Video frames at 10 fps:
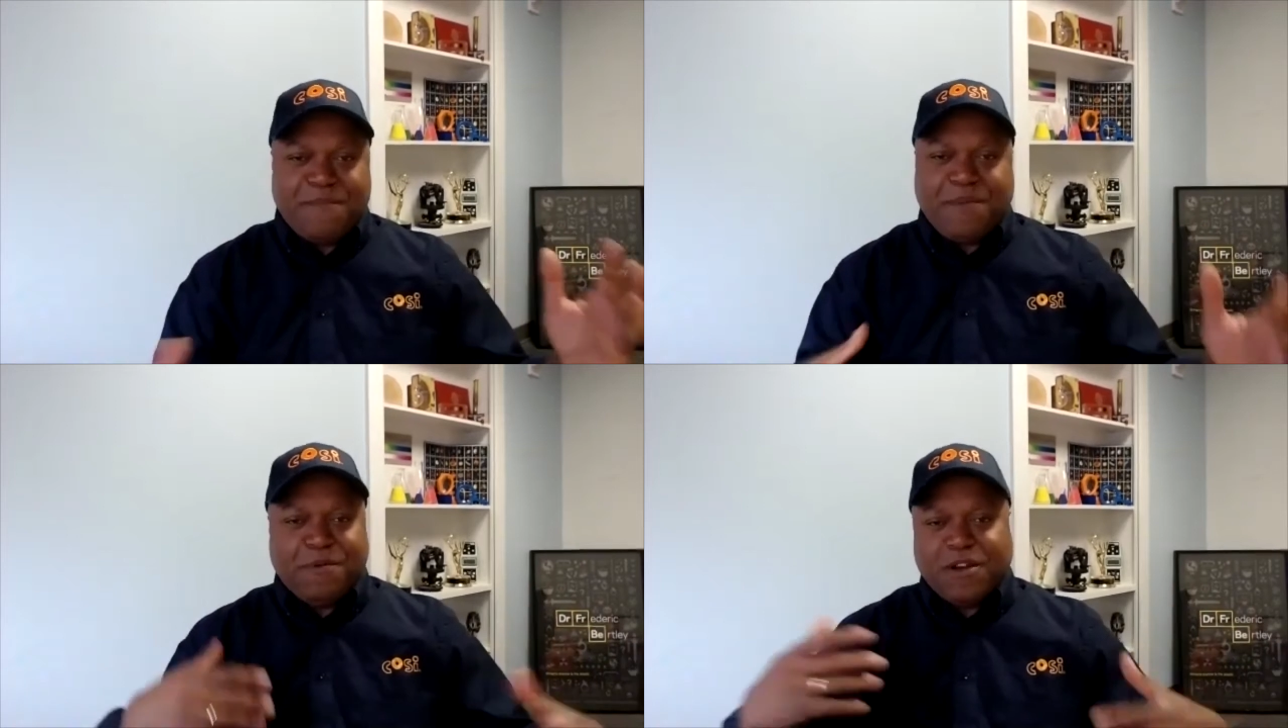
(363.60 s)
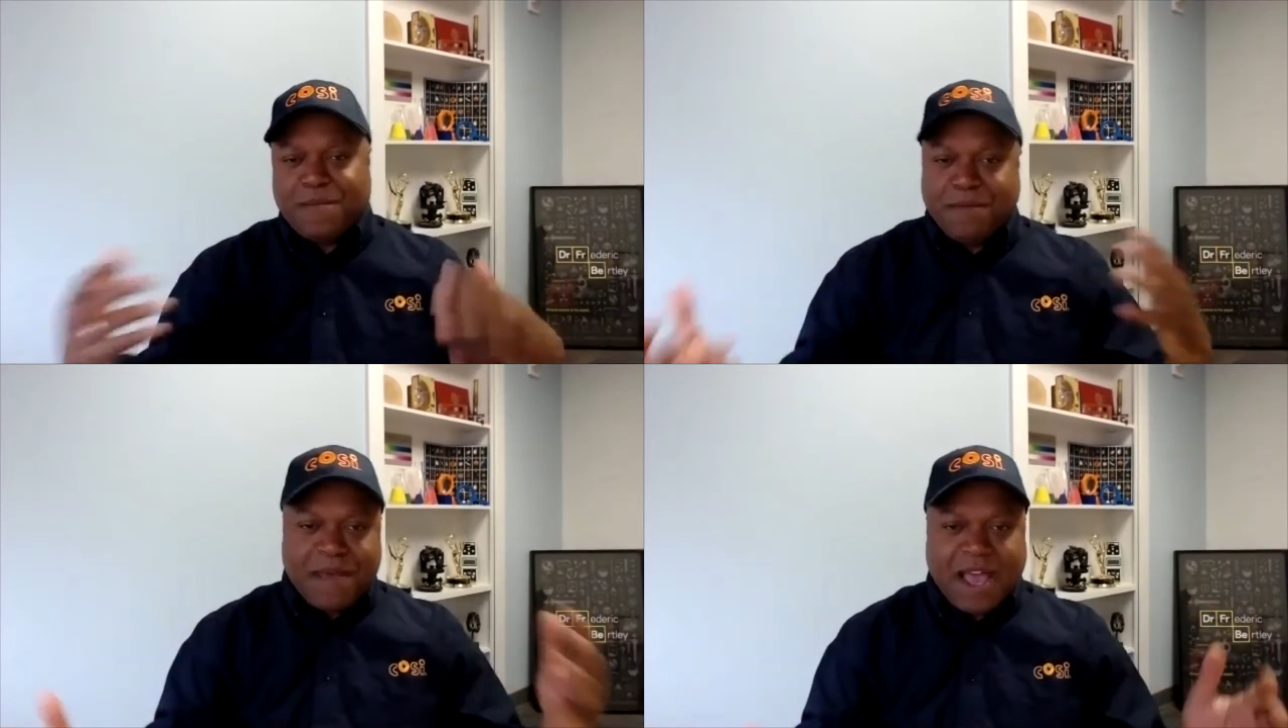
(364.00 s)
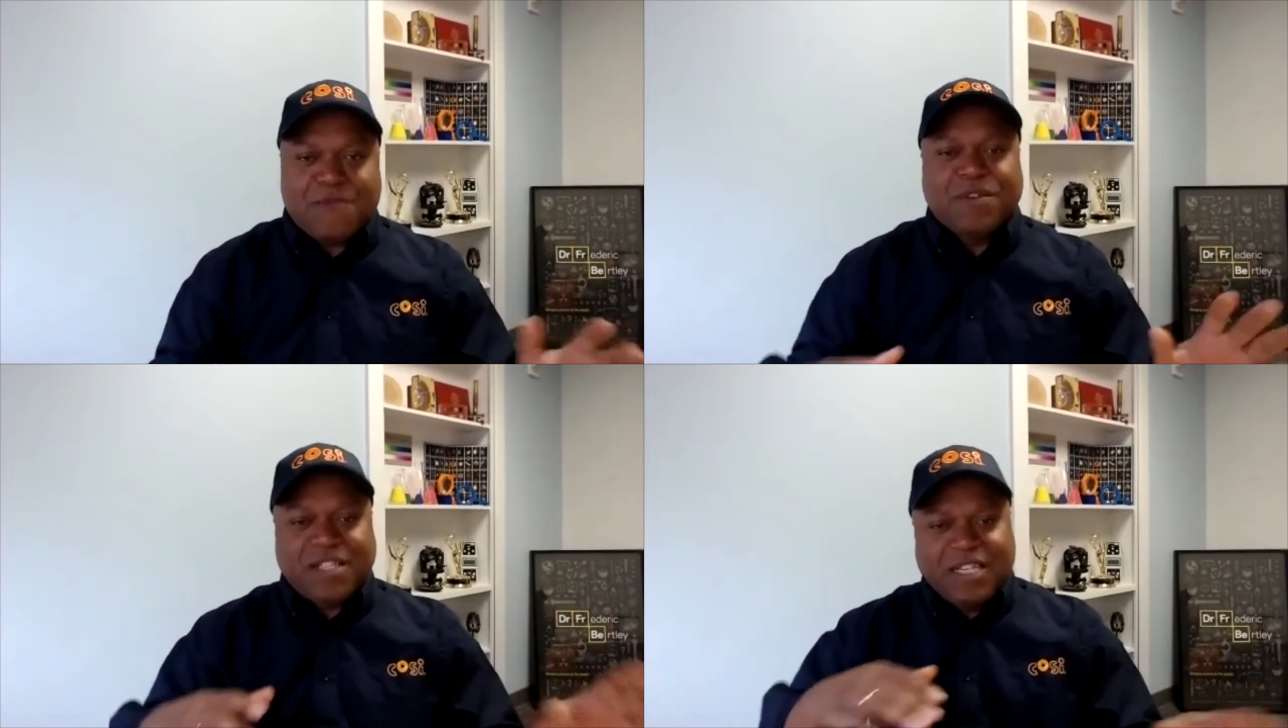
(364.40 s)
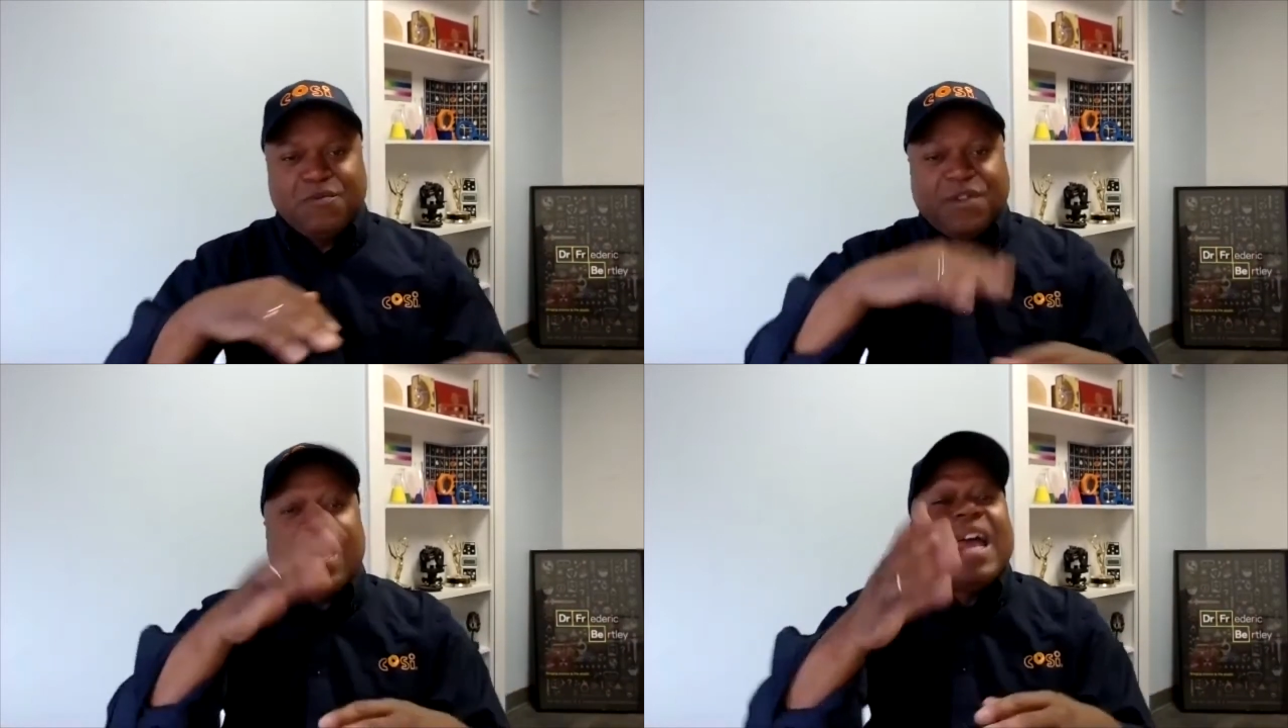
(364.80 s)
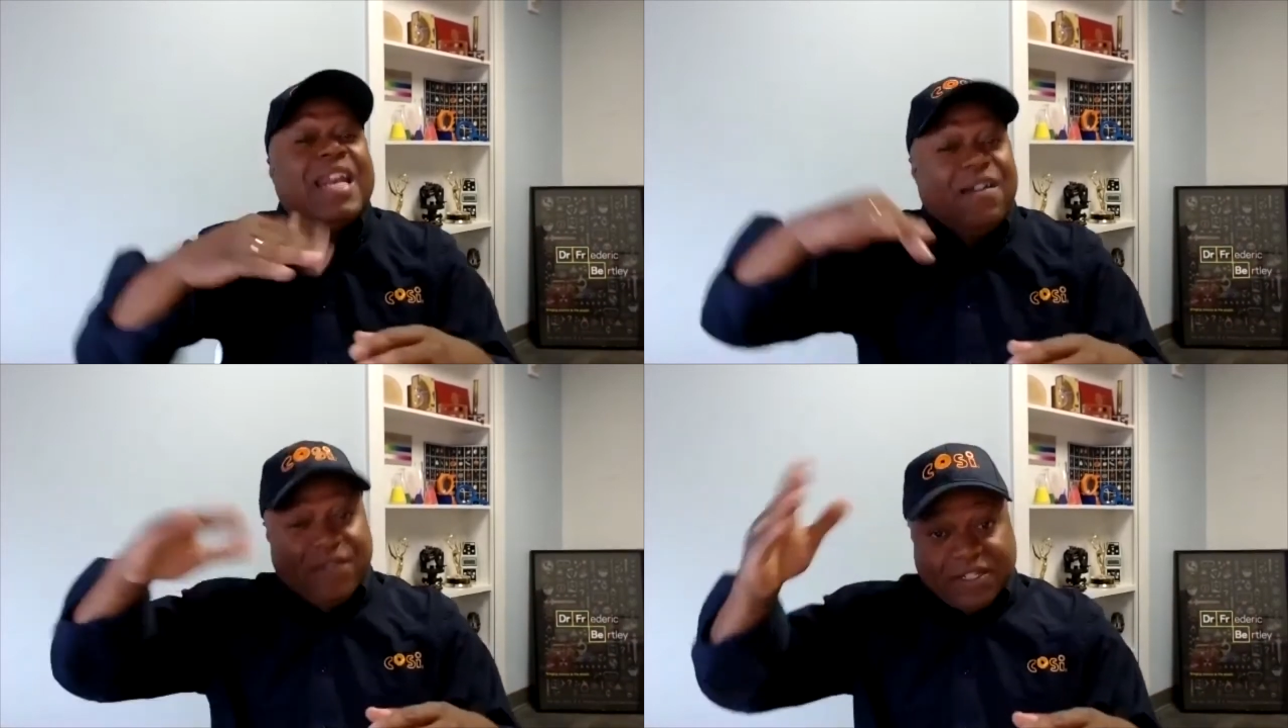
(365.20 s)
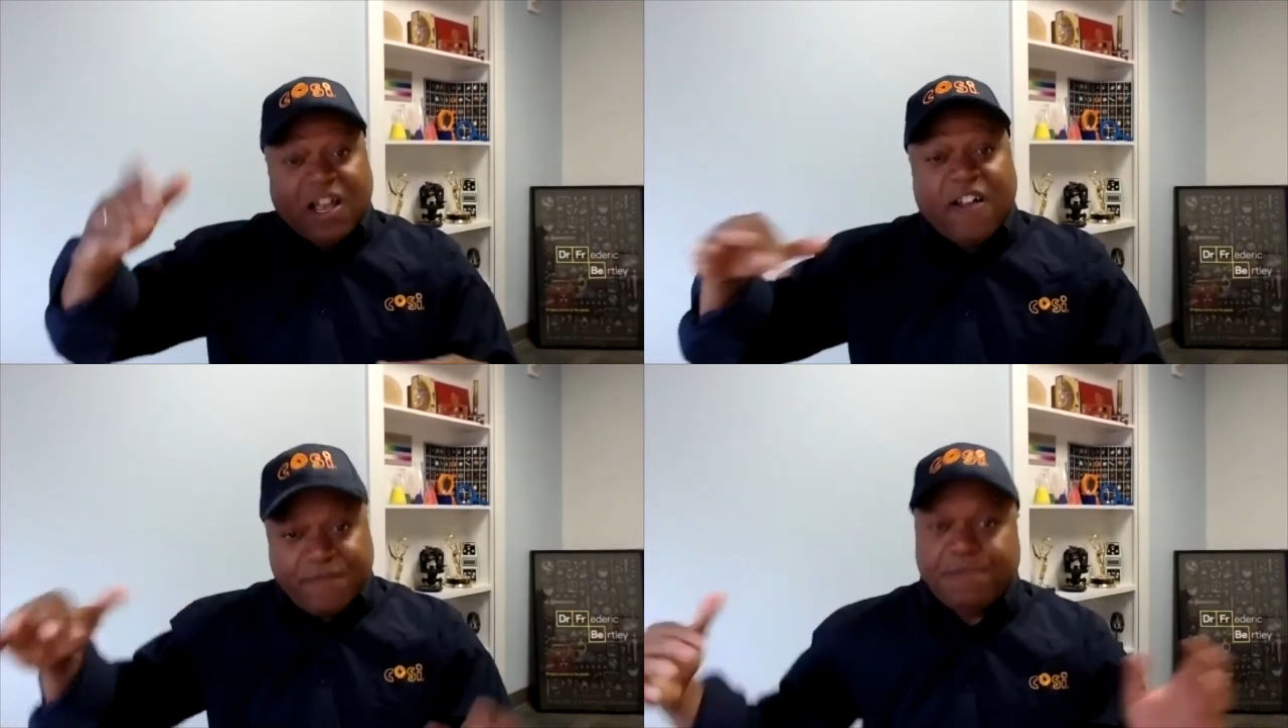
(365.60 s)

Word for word: People are coming back. We'll see where that levels off,